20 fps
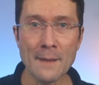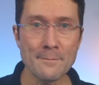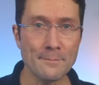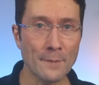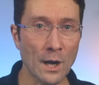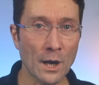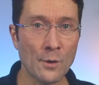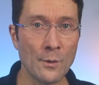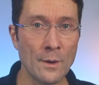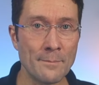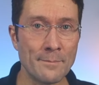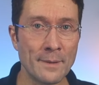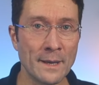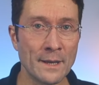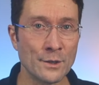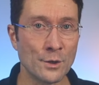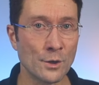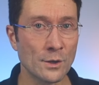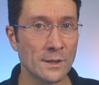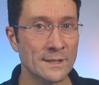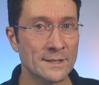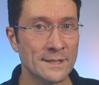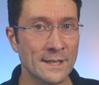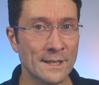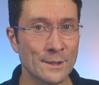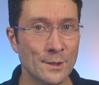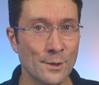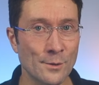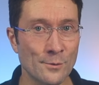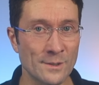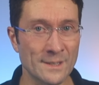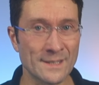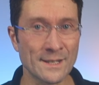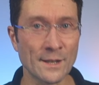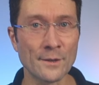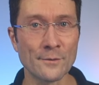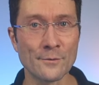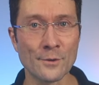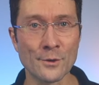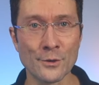I'm Mark Whitby, and you're listening to the
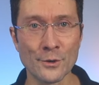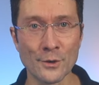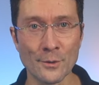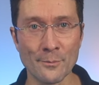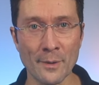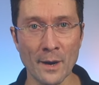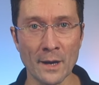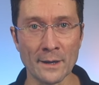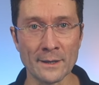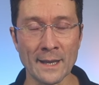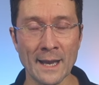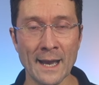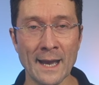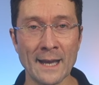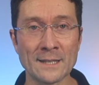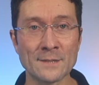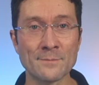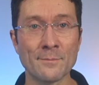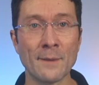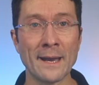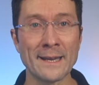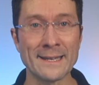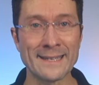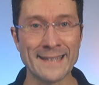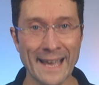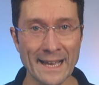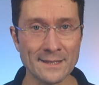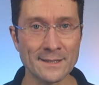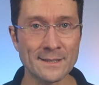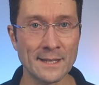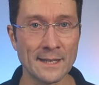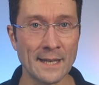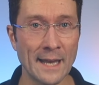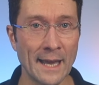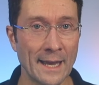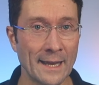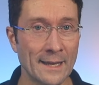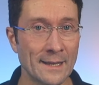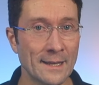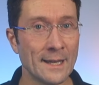Resilient Recruiter Podcast. My guest
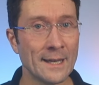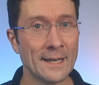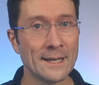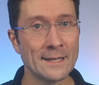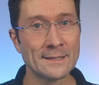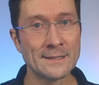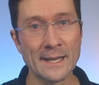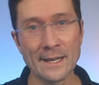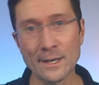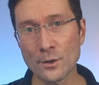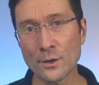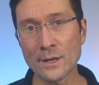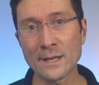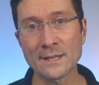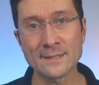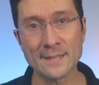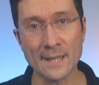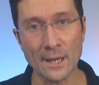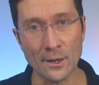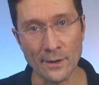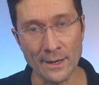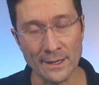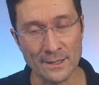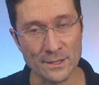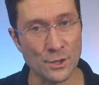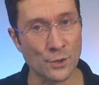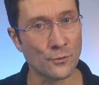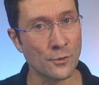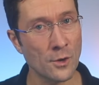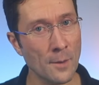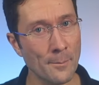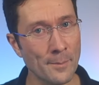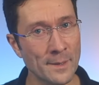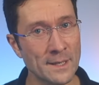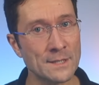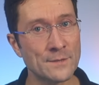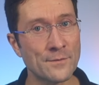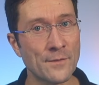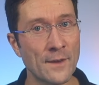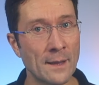today, Tito Cáceres, grew up
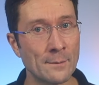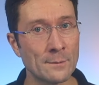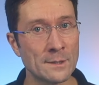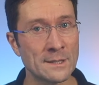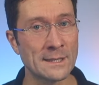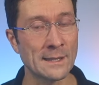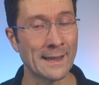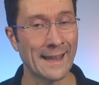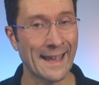in his family's